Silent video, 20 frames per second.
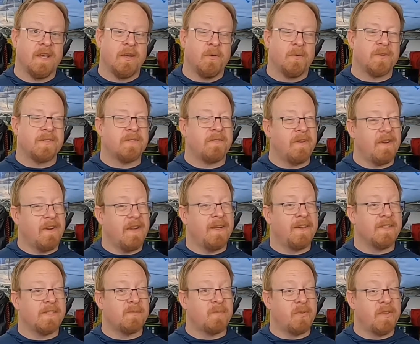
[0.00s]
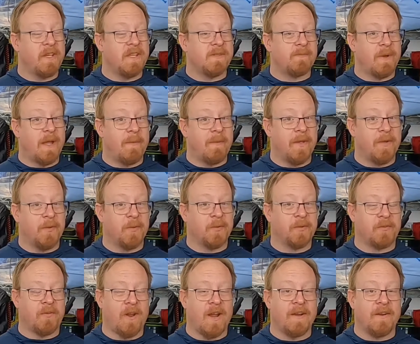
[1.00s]
was very displeased by my old
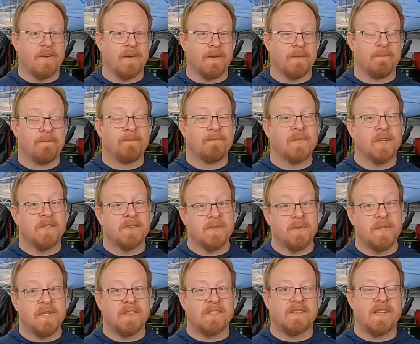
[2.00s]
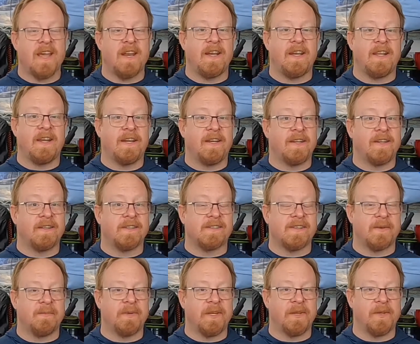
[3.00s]
grinder, so he decided he needed to
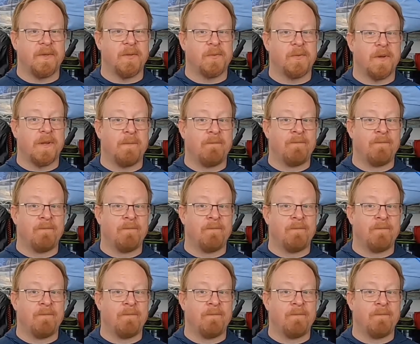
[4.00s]
send me a new one.